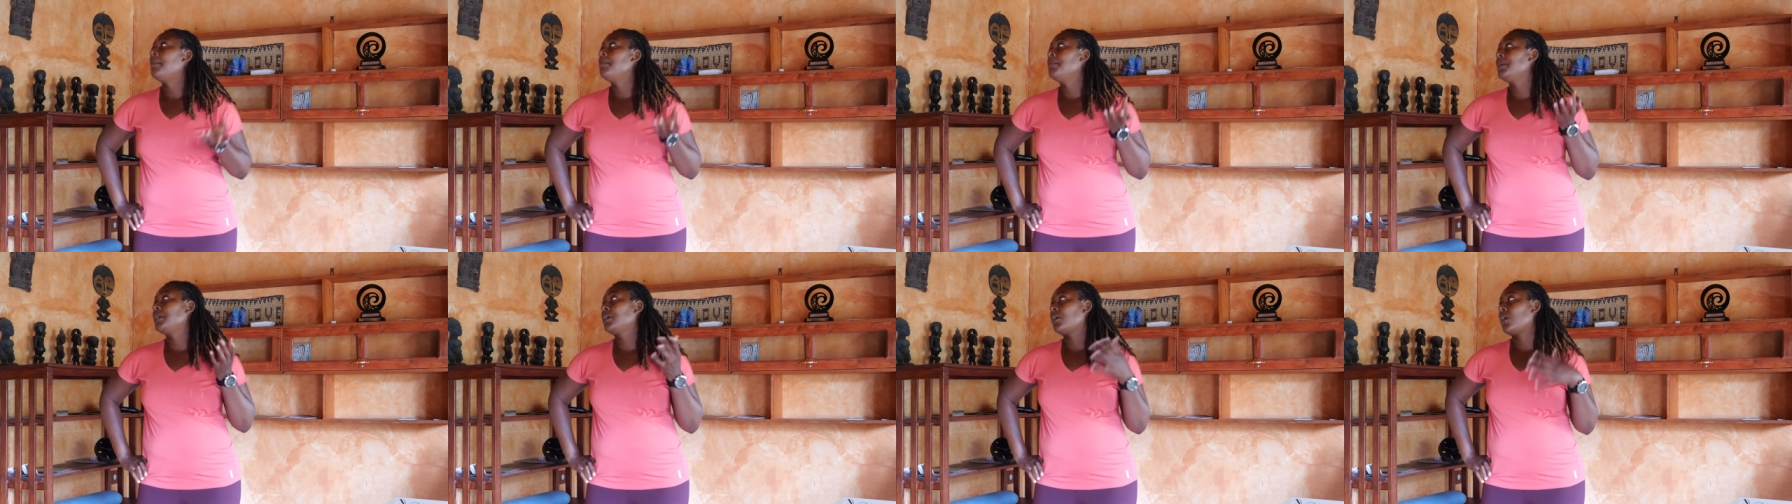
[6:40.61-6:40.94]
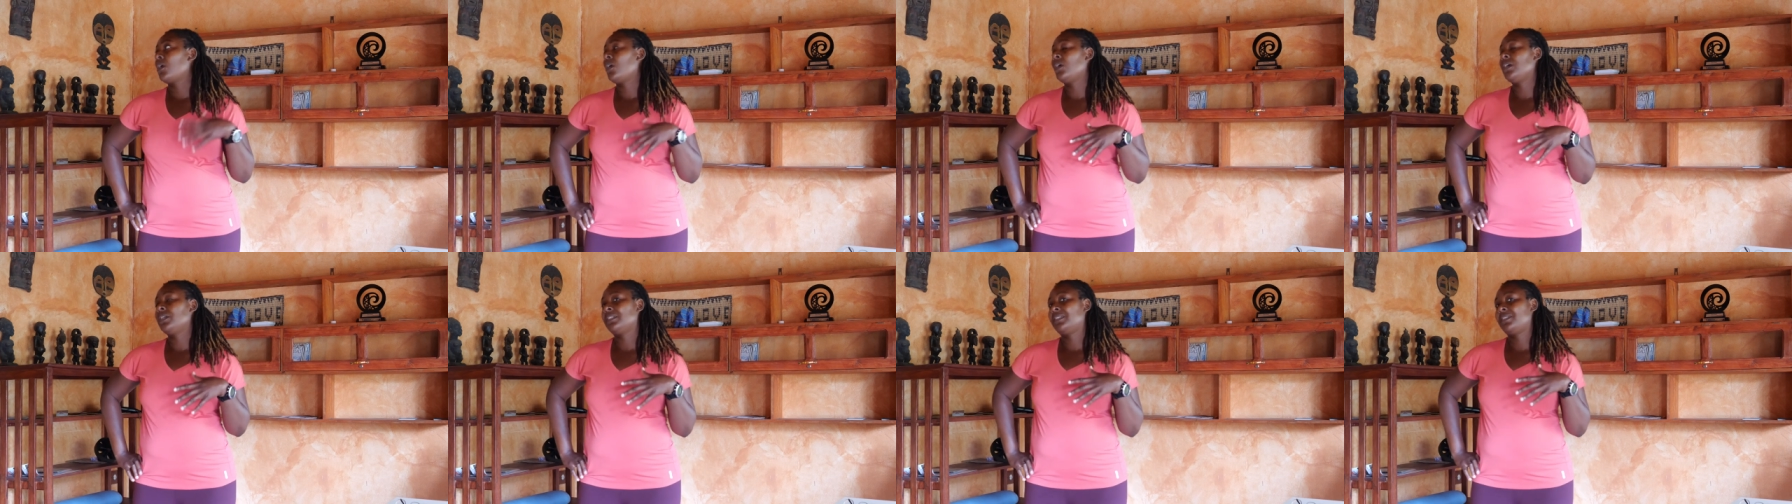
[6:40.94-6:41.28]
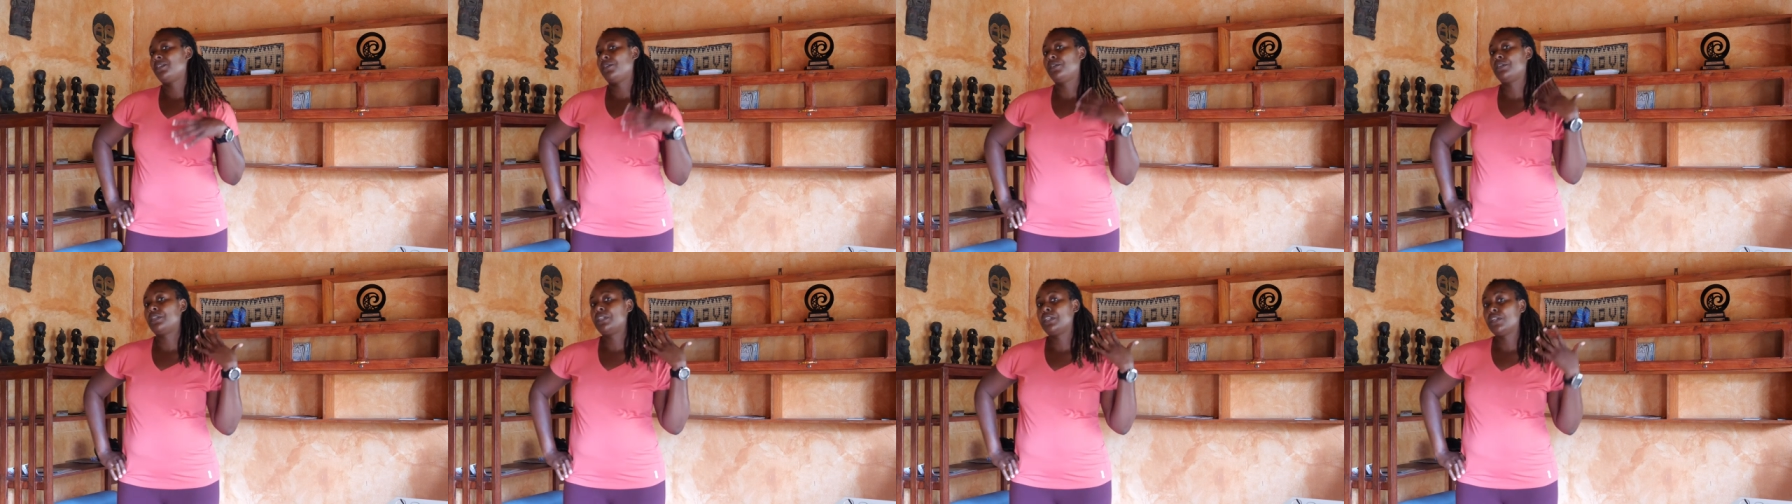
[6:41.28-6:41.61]
because
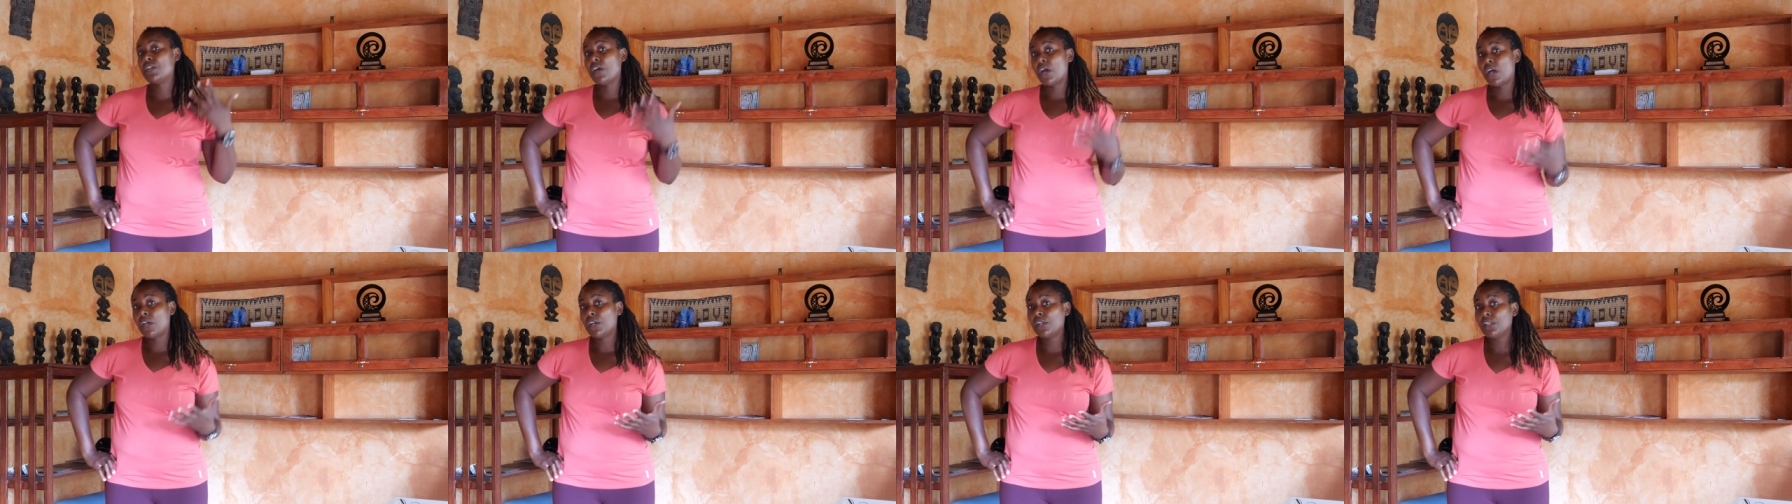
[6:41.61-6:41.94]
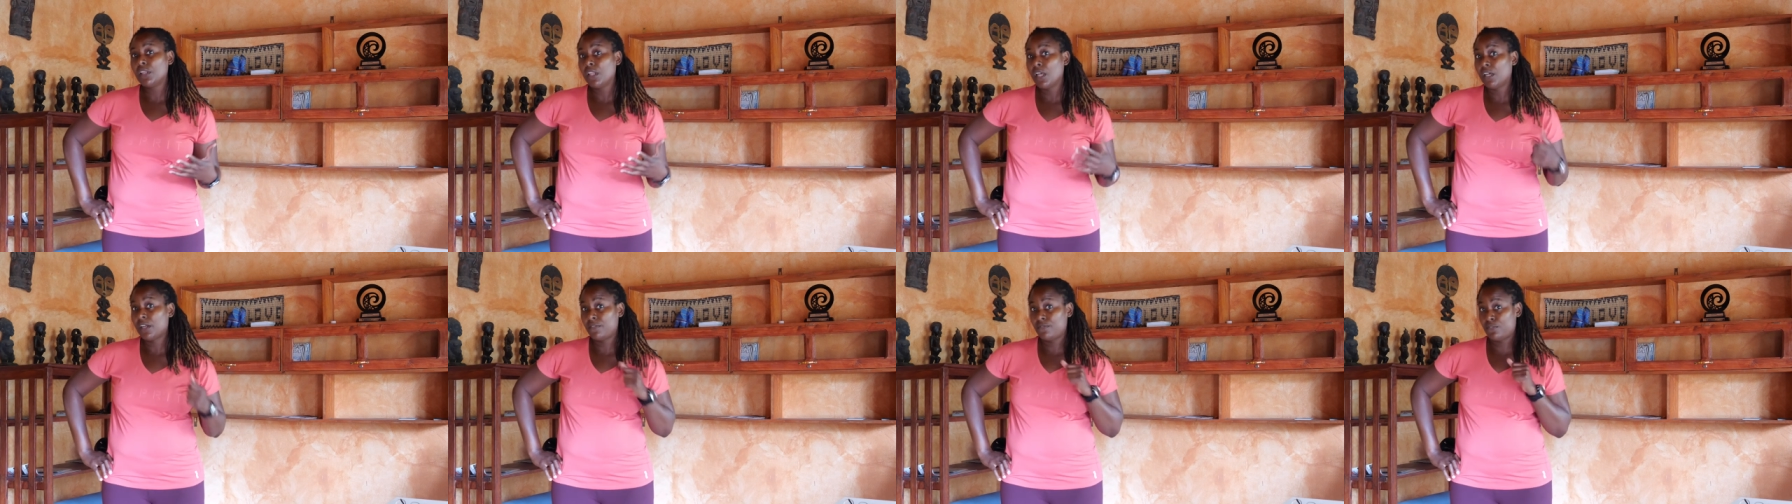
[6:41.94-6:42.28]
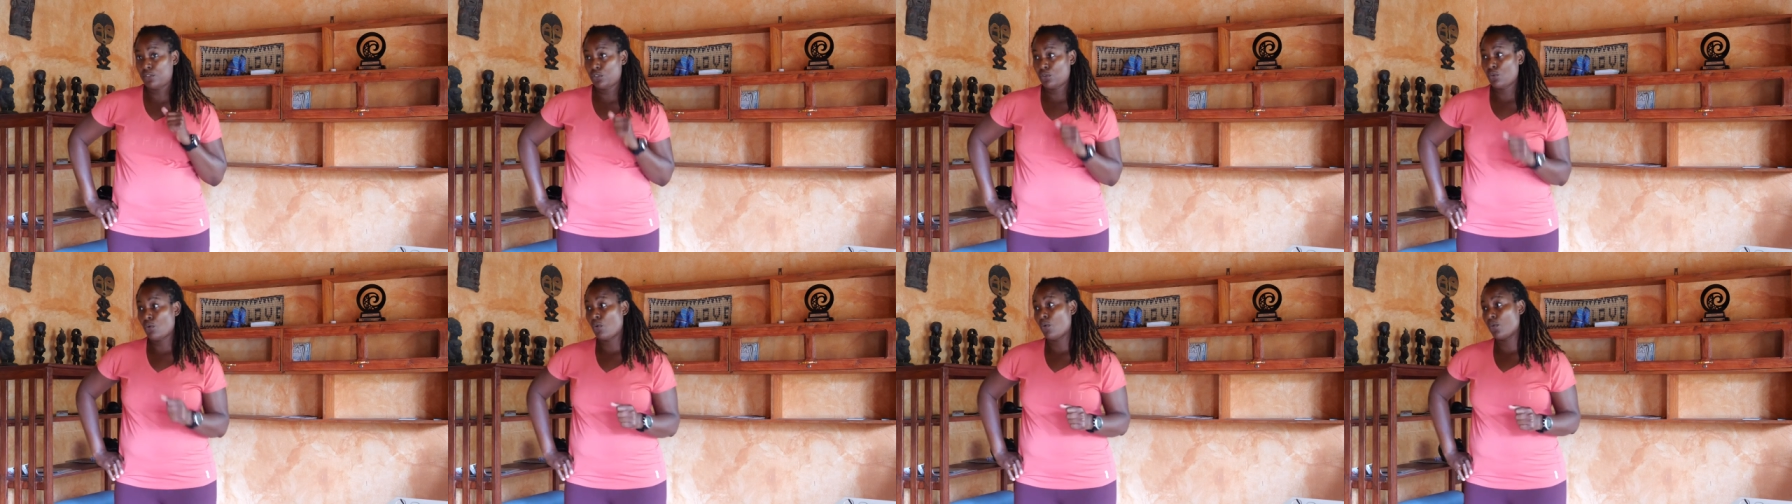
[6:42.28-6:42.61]
there are not a lot
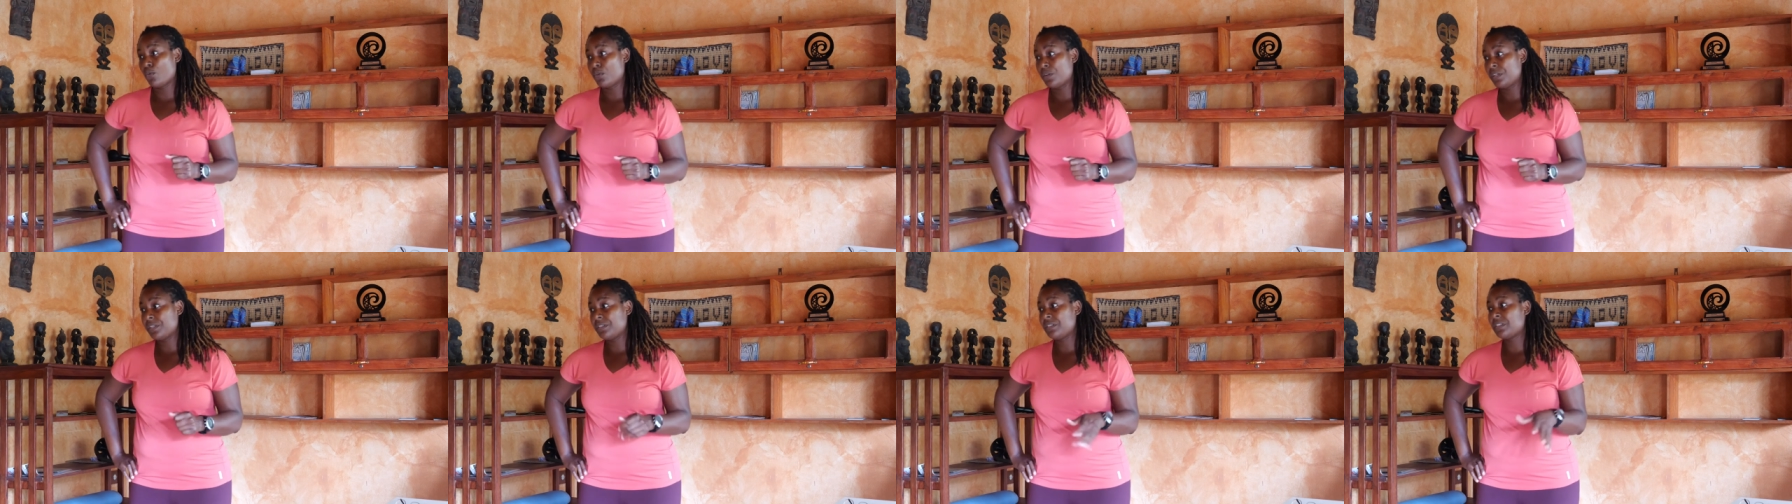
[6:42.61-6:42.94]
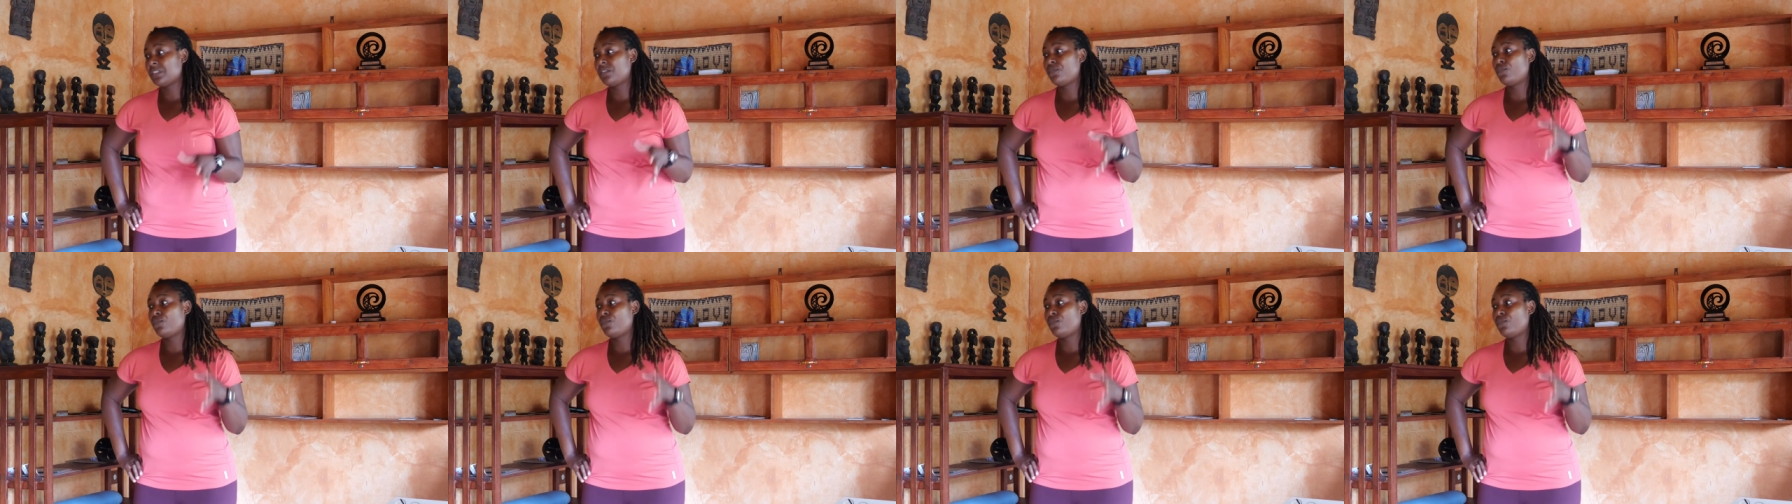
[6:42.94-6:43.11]
of tourists,